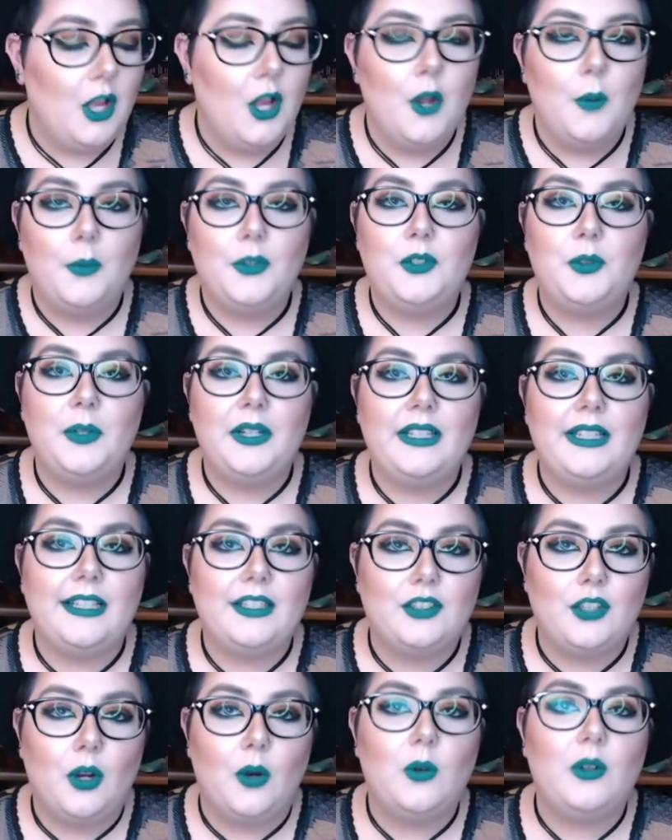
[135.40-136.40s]
Between
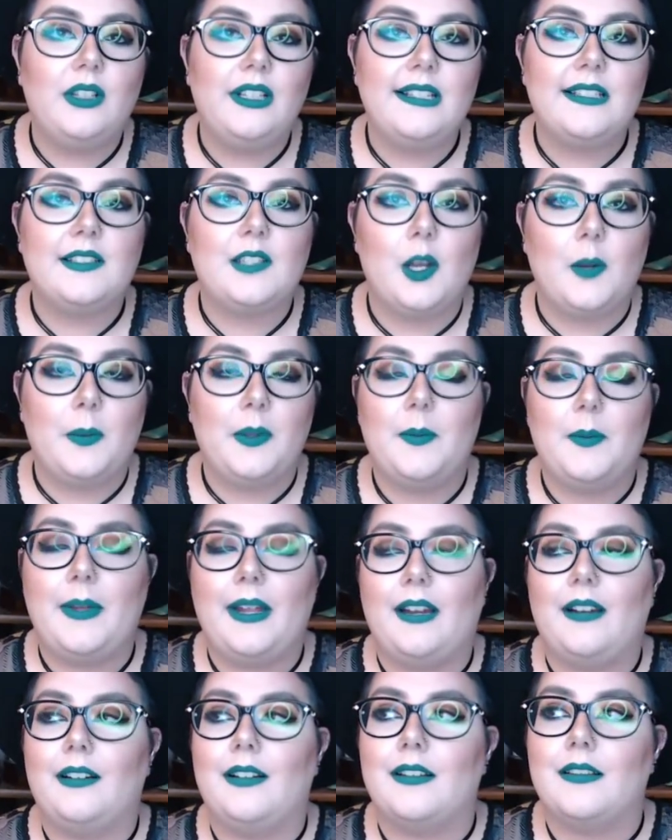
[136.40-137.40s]
like totally scoping them
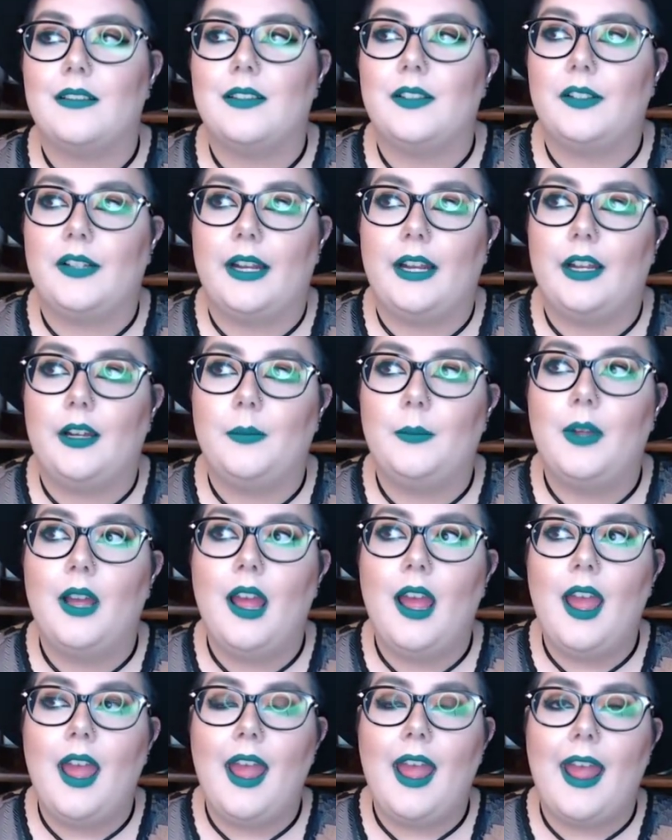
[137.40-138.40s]
out on Instagram
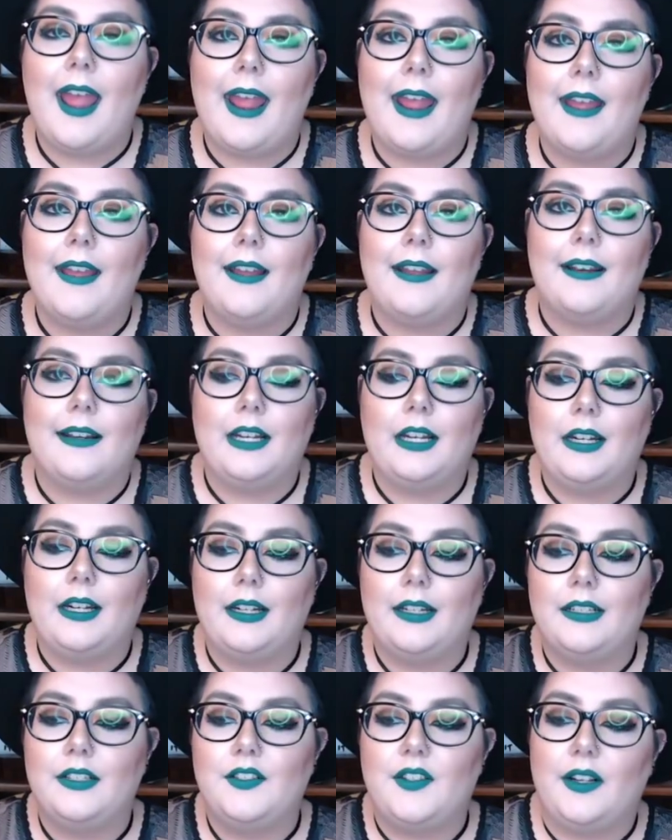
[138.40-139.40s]
and
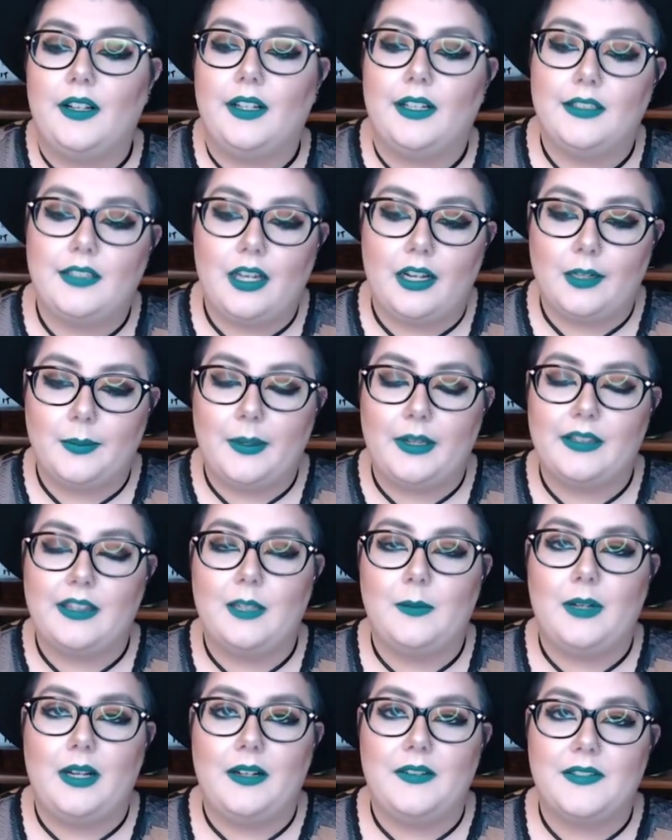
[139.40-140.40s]
hearing Angelica talk about
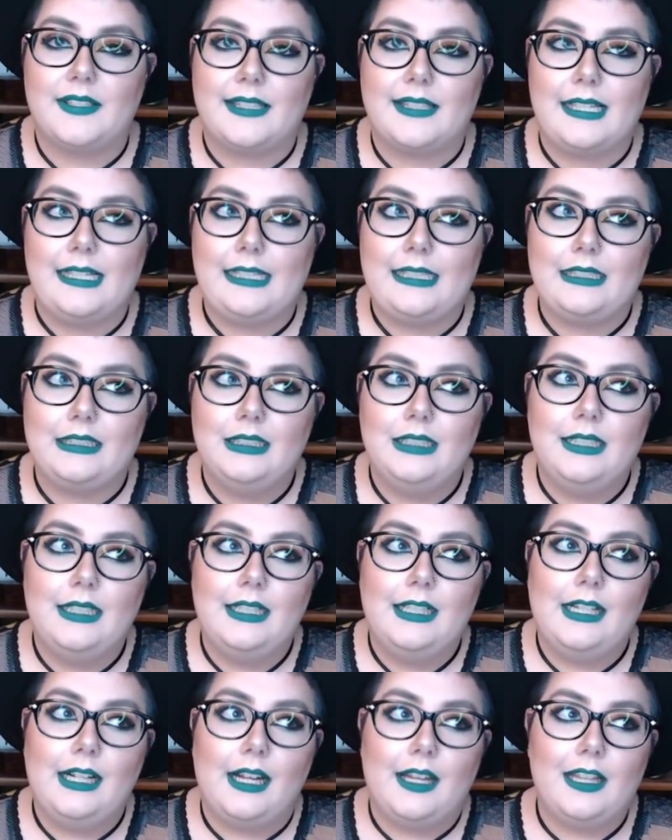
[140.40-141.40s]
them, I was like,
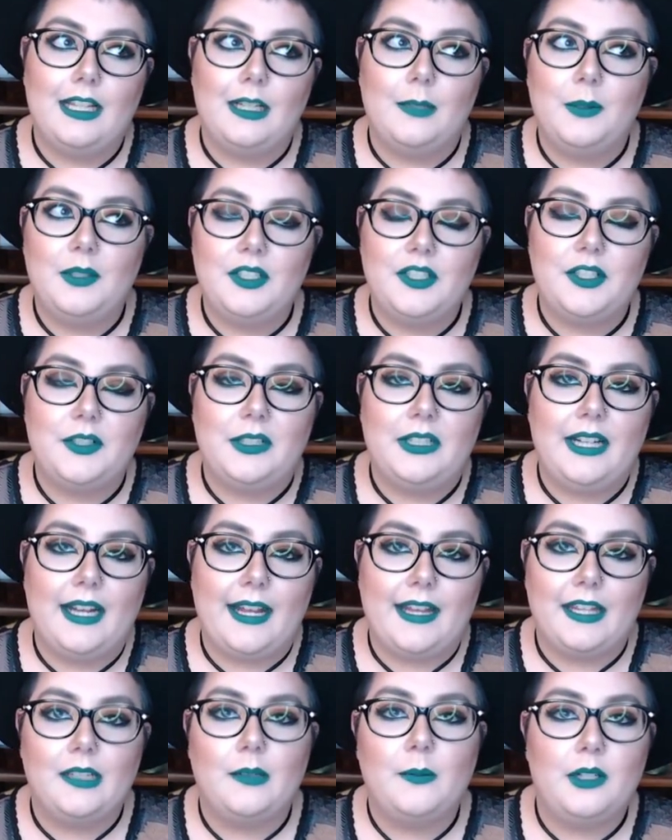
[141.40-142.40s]
I think I'm going to do it. I
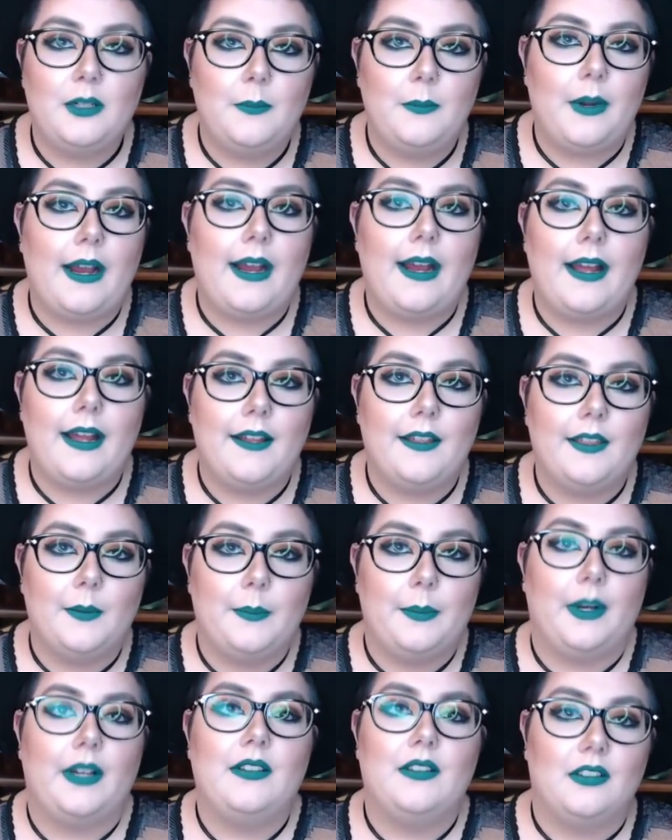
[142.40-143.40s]
think I'm going to buy the
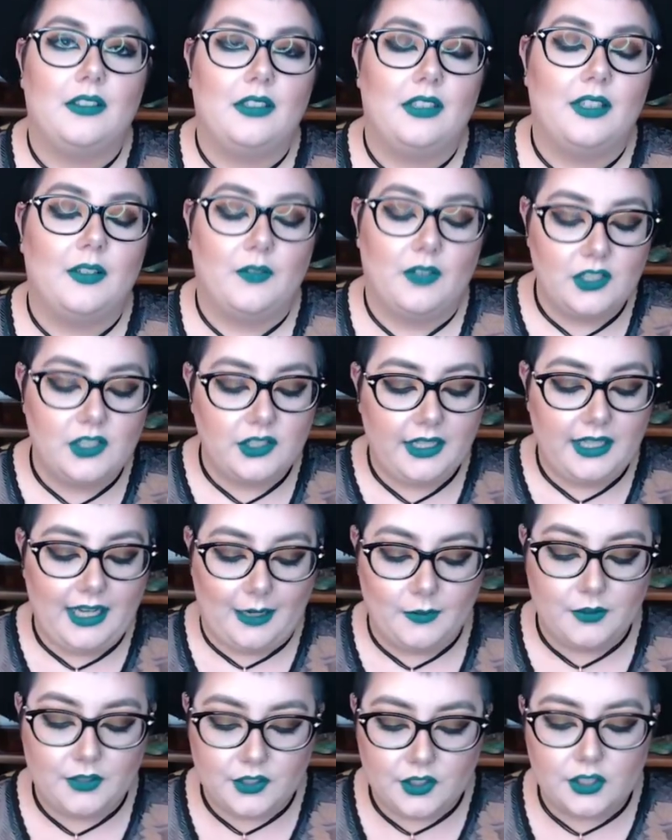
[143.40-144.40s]
bundle. Originally, I
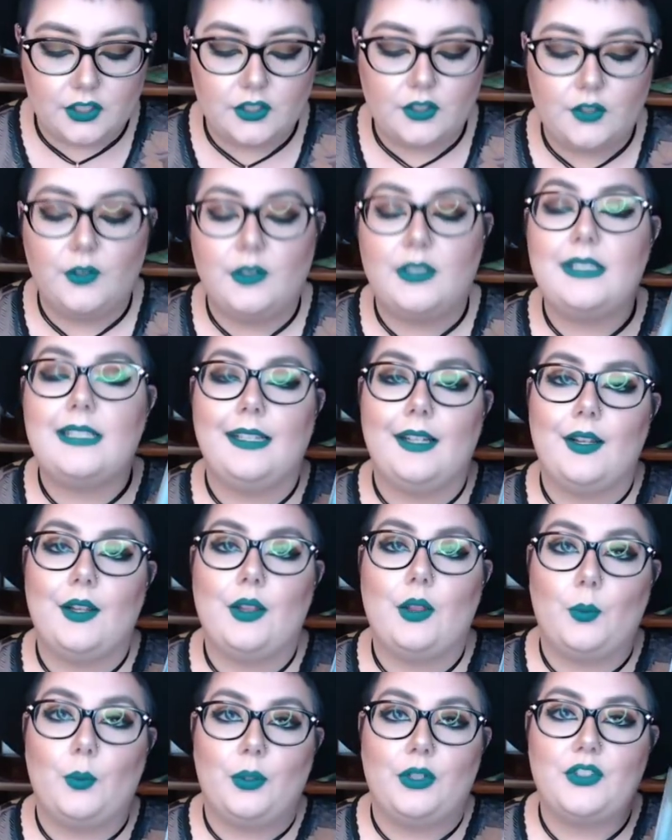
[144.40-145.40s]
was just going to get
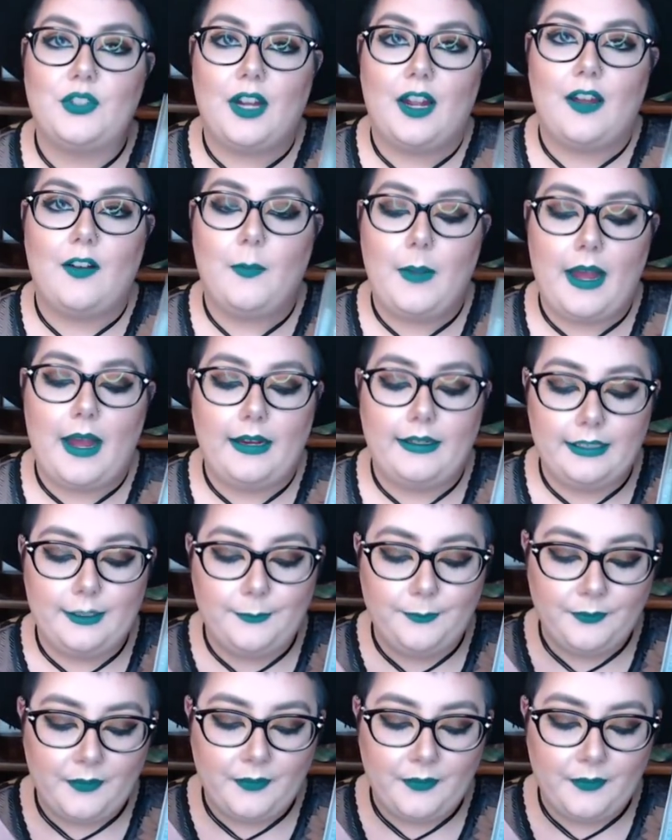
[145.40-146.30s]
the Witchcraft palette,